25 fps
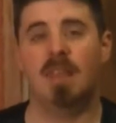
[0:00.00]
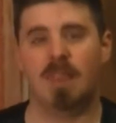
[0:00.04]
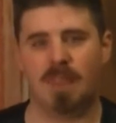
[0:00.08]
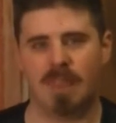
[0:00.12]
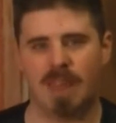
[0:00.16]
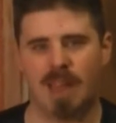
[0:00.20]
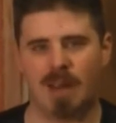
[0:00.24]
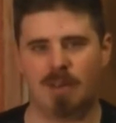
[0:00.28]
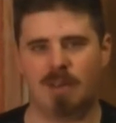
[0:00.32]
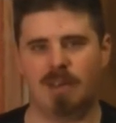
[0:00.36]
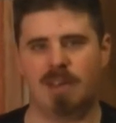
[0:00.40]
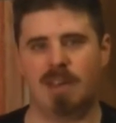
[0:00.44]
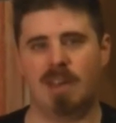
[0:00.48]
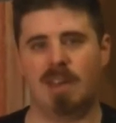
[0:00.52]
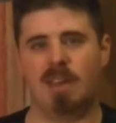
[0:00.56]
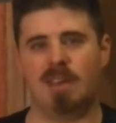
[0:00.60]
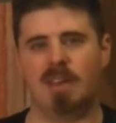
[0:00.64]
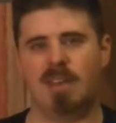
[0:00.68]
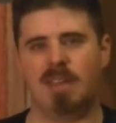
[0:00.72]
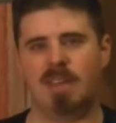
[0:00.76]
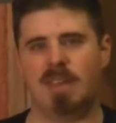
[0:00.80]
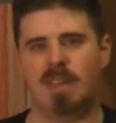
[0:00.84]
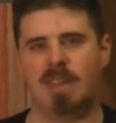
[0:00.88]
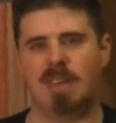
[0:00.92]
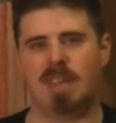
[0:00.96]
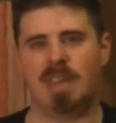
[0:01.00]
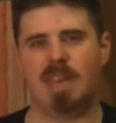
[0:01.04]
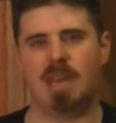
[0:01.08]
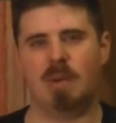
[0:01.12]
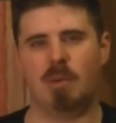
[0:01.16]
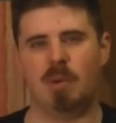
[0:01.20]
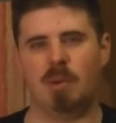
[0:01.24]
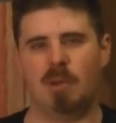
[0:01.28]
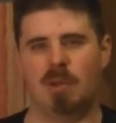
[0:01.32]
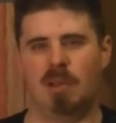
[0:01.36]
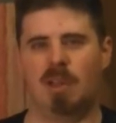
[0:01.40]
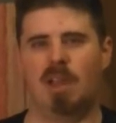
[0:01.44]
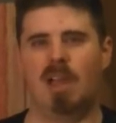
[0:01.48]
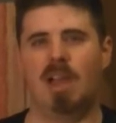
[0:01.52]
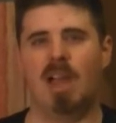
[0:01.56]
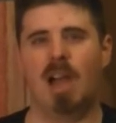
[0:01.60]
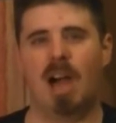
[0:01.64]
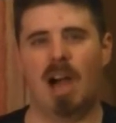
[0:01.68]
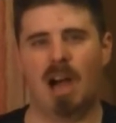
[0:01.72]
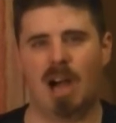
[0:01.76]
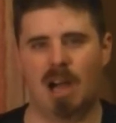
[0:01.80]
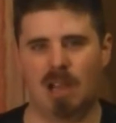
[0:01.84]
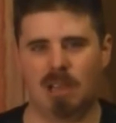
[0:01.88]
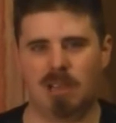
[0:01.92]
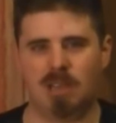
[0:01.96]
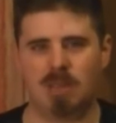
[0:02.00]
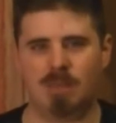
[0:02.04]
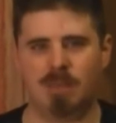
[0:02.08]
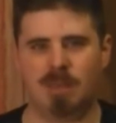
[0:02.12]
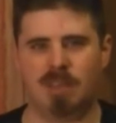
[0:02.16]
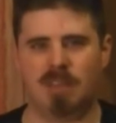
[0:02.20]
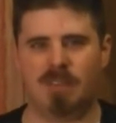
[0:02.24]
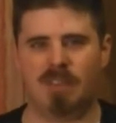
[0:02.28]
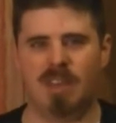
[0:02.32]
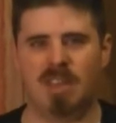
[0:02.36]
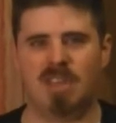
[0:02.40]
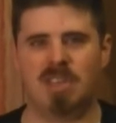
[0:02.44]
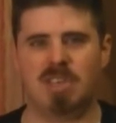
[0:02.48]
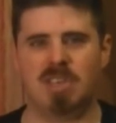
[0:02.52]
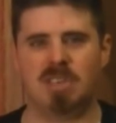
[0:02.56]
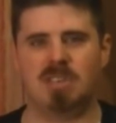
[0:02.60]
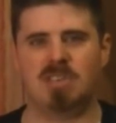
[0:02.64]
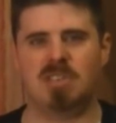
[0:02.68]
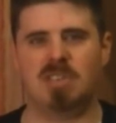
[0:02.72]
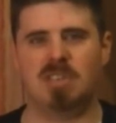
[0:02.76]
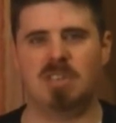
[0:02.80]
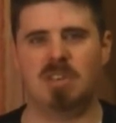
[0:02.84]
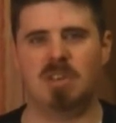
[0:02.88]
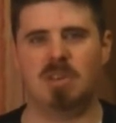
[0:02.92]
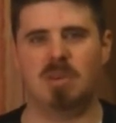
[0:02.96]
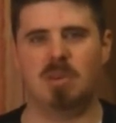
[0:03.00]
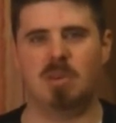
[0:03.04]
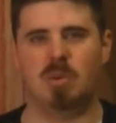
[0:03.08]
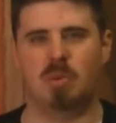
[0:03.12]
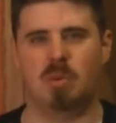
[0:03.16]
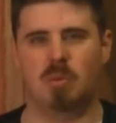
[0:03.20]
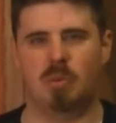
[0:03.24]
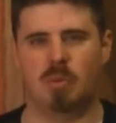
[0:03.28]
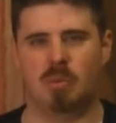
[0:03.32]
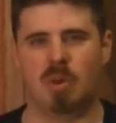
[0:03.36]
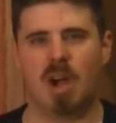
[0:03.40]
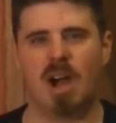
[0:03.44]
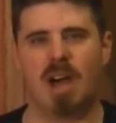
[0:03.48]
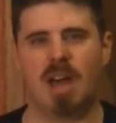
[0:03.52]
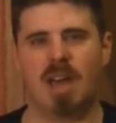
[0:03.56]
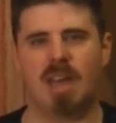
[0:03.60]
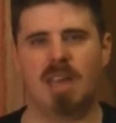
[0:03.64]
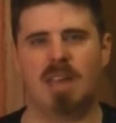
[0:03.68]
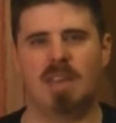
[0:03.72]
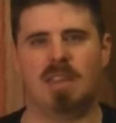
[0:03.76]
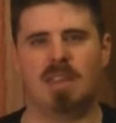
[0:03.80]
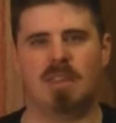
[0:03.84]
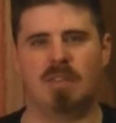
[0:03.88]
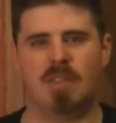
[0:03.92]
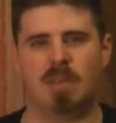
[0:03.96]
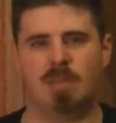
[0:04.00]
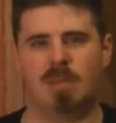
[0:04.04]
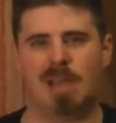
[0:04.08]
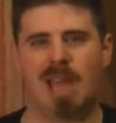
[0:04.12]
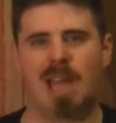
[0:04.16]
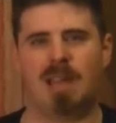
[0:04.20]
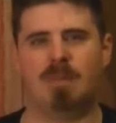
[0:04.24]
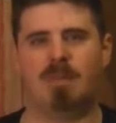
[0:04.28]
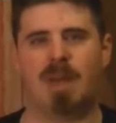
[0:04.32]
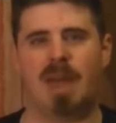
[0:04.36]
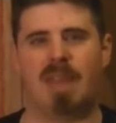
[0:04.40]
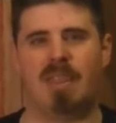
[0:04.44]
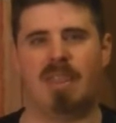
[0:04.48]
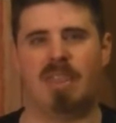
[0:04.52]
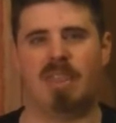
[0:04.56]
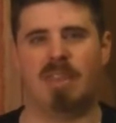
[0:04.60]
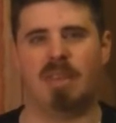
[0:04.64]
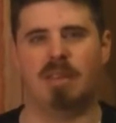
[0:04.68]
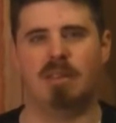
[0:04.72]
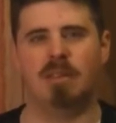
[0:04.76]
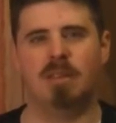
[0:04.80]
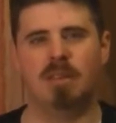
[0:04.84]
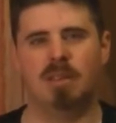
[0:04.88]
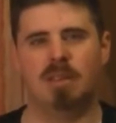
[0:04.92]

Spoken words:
They return in the sequel, Ultimate Avengers 2, Rise of the Black Panther,